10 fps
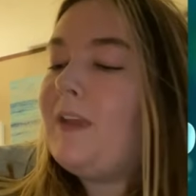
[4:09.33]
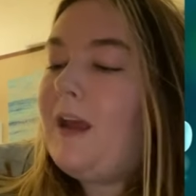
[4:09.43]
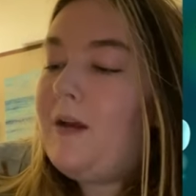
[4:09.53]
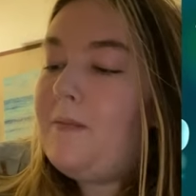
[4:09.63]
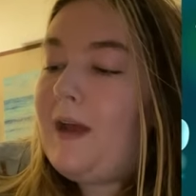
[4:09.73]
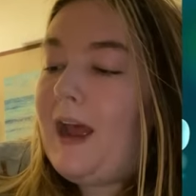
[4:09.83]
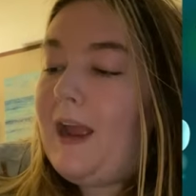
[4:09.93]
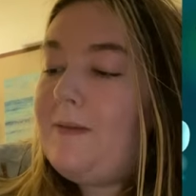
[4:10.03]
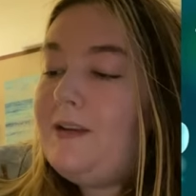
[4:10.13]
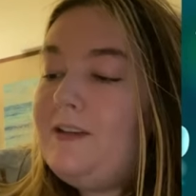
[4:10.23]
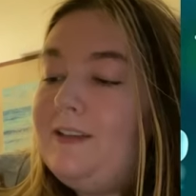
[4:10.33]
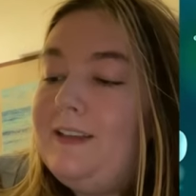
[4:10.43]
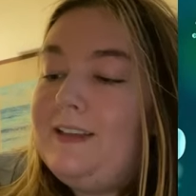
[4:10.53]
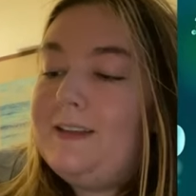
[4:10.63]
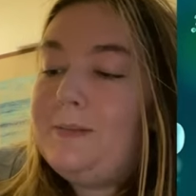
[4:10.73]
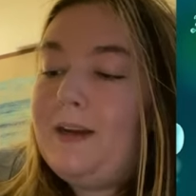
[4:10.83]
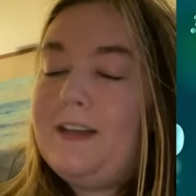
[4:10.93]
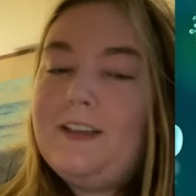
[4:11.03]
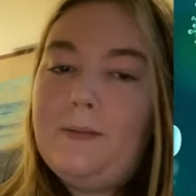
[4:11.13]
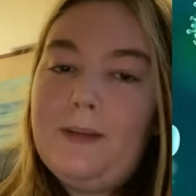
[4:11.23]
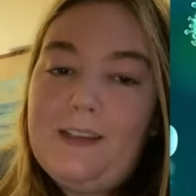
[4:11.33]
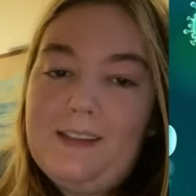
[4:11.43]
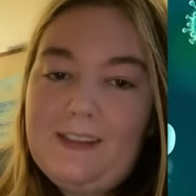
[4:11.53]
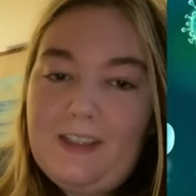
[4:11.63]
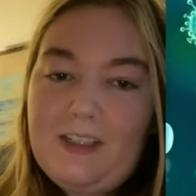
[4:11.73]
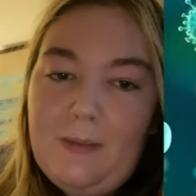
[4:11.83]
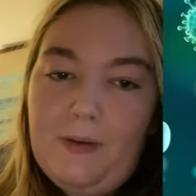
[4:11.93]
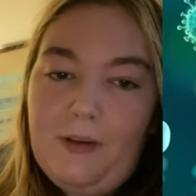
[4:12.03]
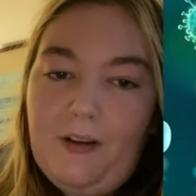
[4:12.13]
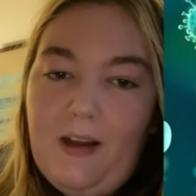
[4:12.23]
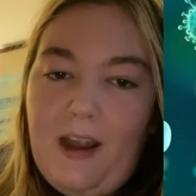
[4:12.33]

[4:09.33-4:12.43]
I've been using this brand just because it's a cheaper